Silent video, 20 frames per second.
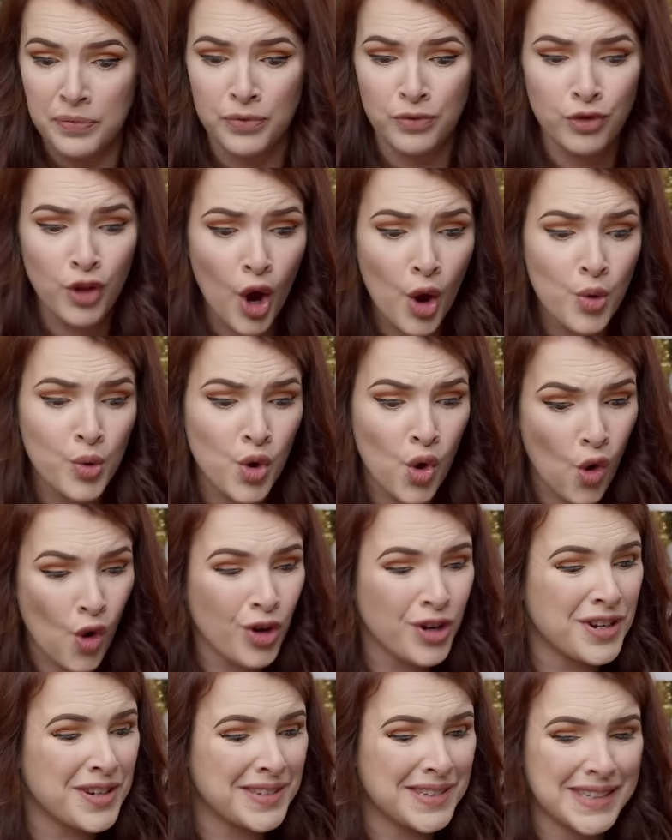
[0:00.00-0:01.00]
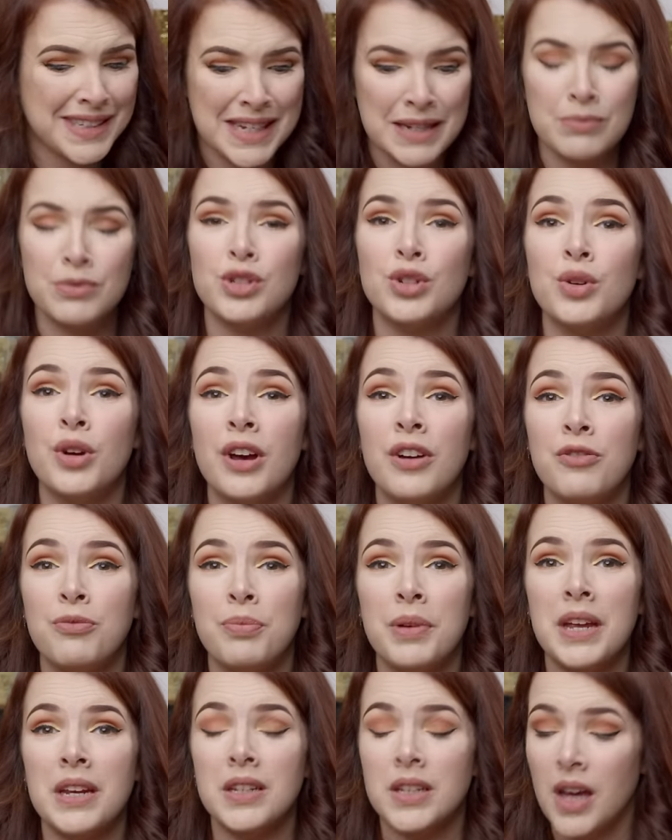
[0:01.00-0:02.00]
No corners seem to have
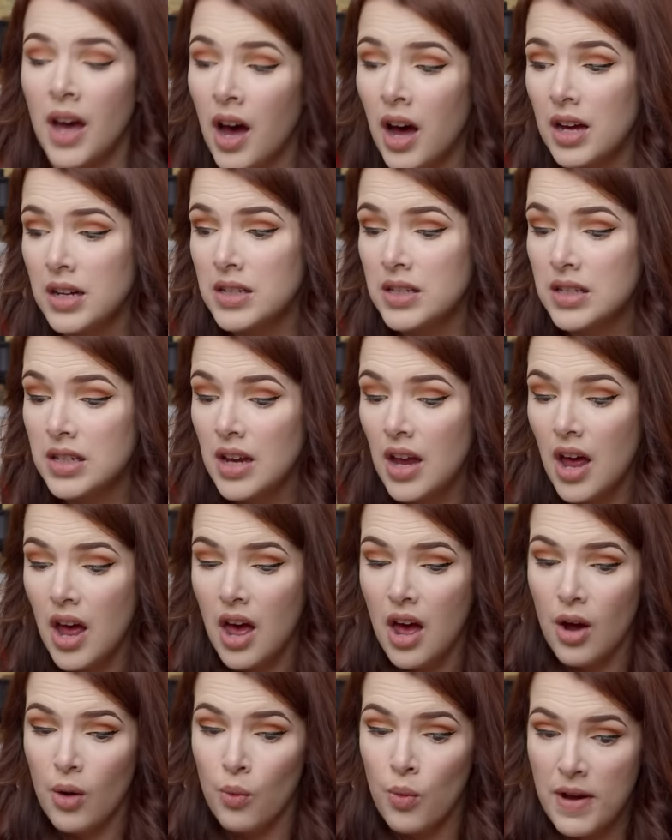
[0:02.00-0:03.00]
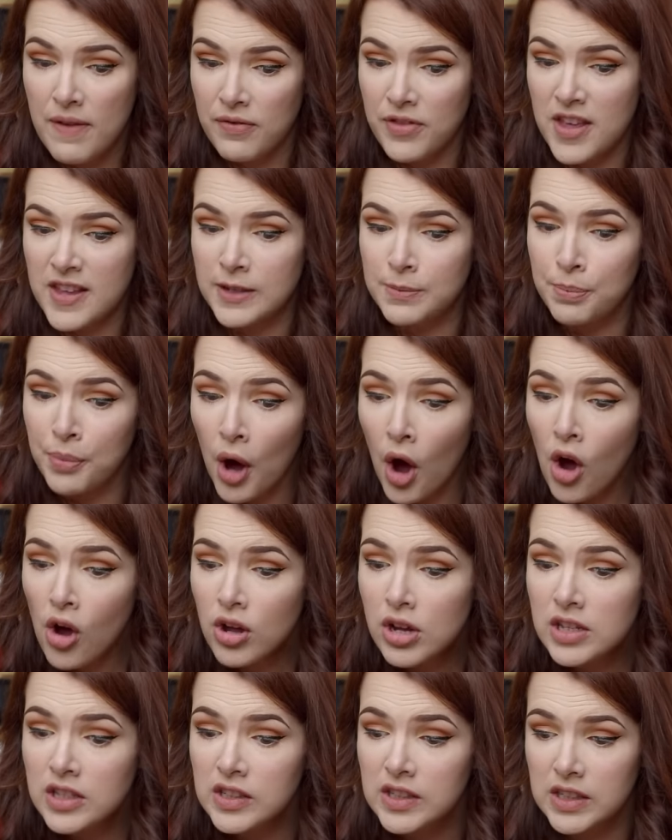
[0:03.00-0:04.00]
been cut with this
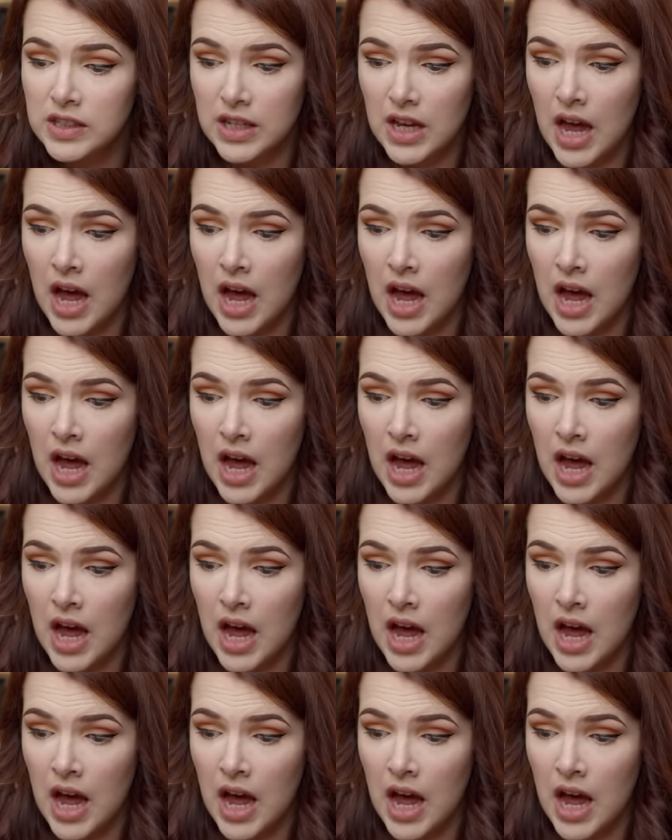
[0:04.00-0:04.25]
box.